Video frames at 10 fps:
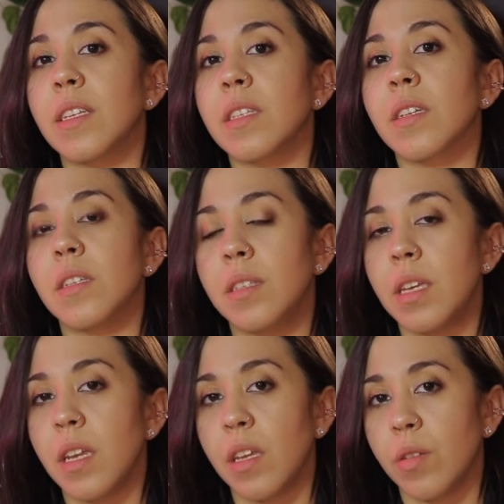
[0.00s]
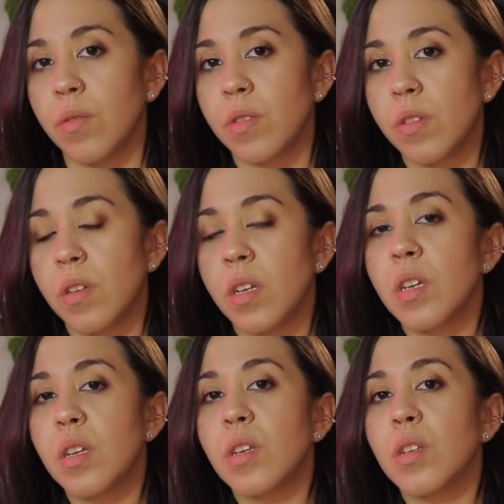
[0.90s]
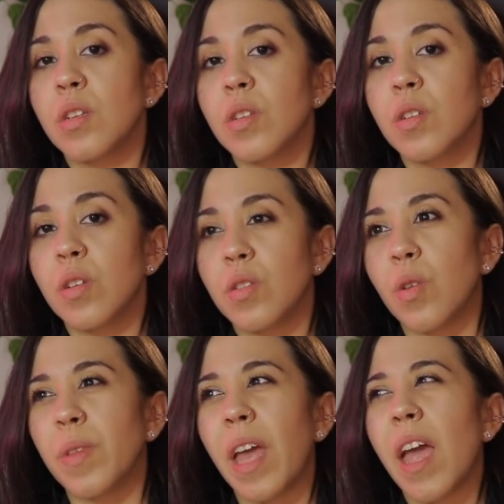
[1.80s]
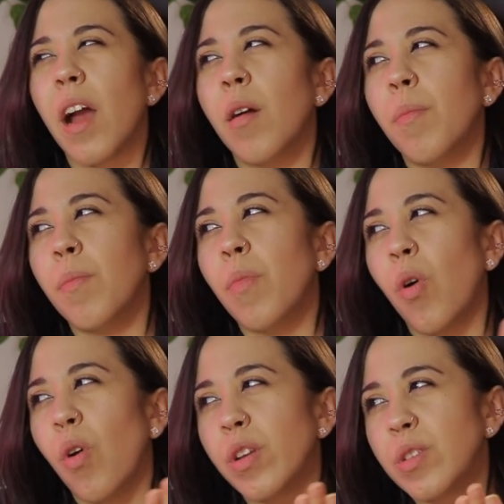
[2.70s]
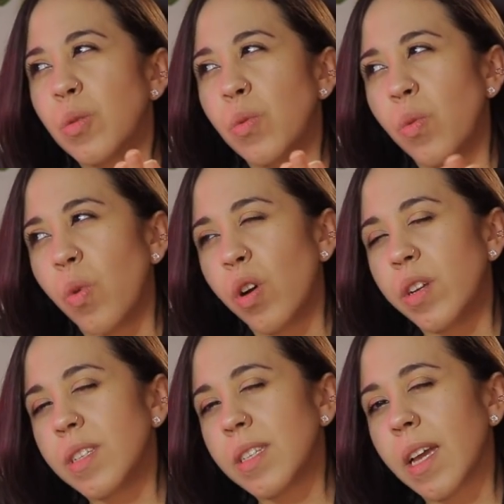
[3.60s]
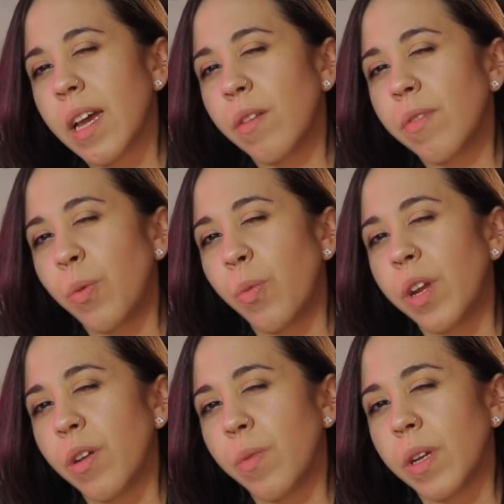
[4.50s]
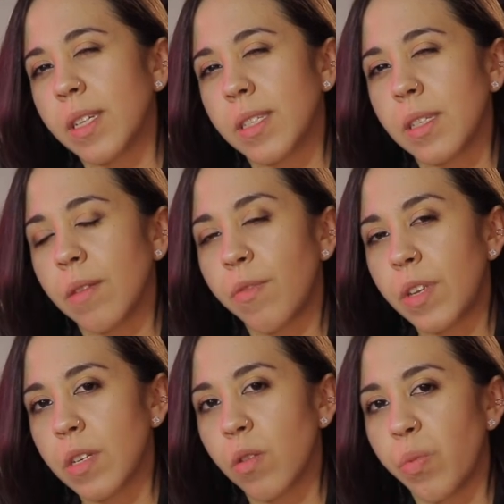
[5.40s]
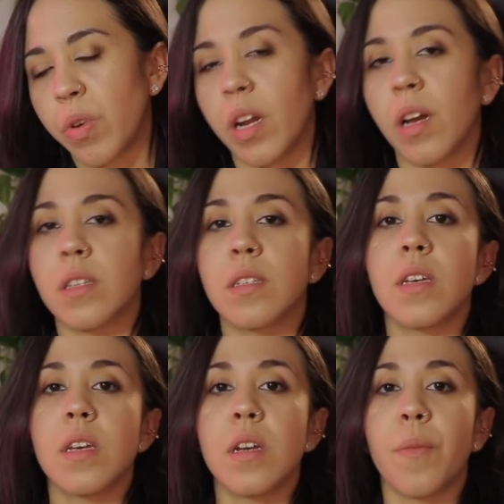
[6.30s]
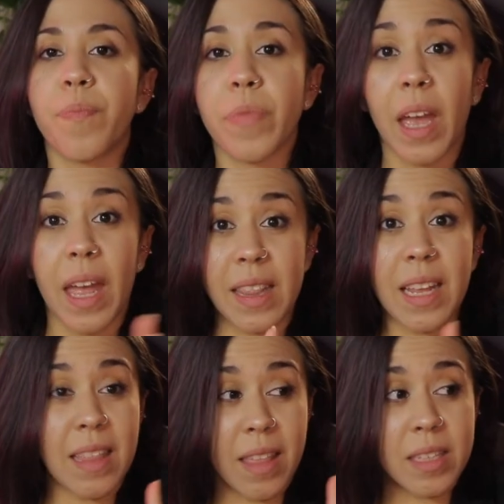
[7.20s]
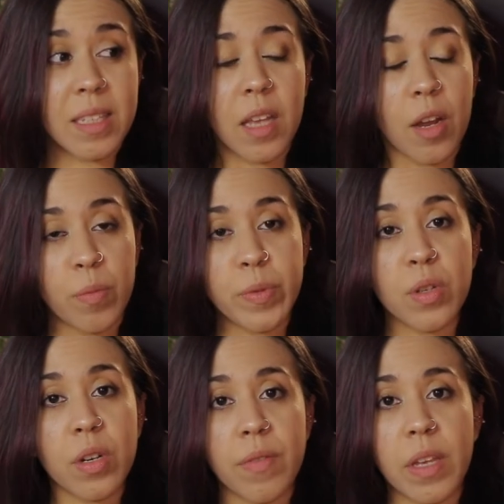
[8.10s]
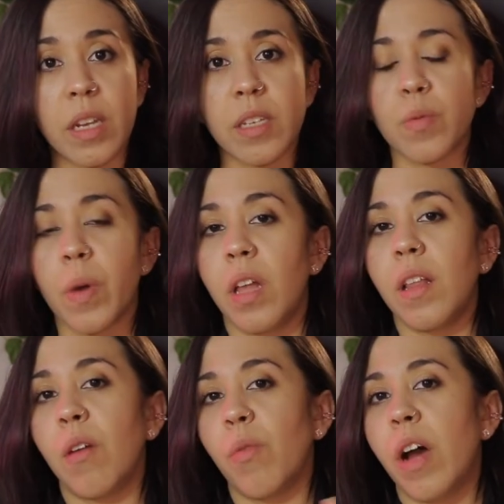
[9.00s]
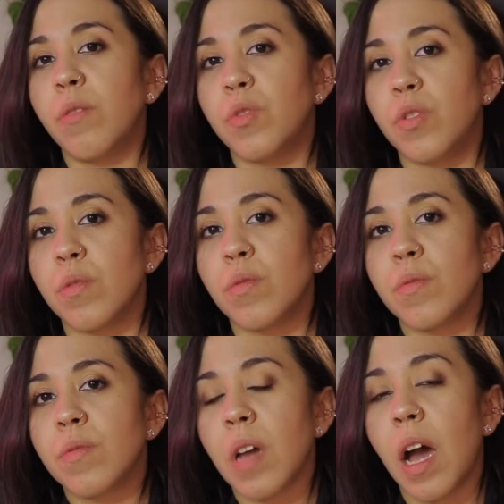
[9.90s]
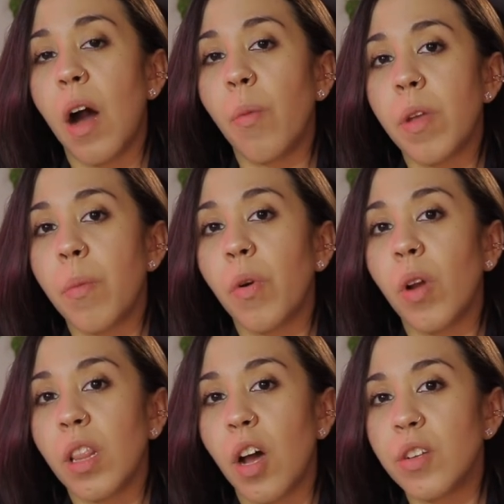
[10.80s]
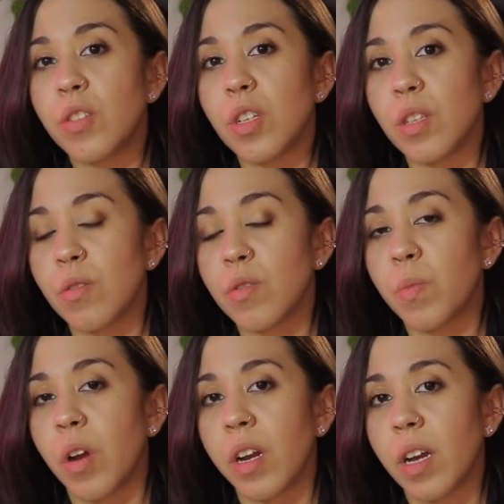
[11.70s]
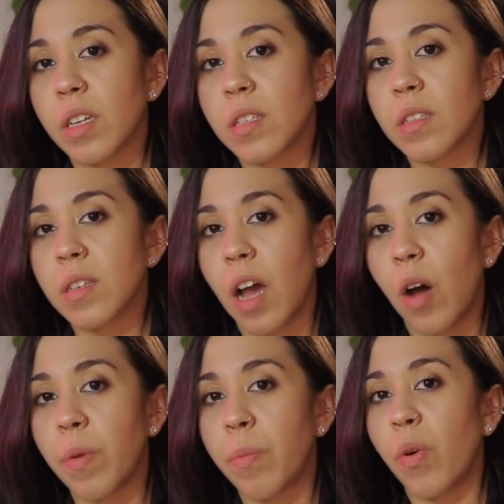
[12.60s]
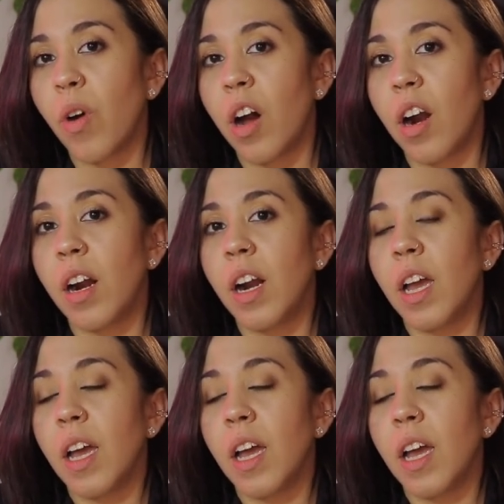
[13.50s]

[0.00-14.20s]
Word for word: discontinued. So they are more towards, it's a kind of a weird one because it's a physical product. And, and then start observing as well around you how people are launching those products, how people are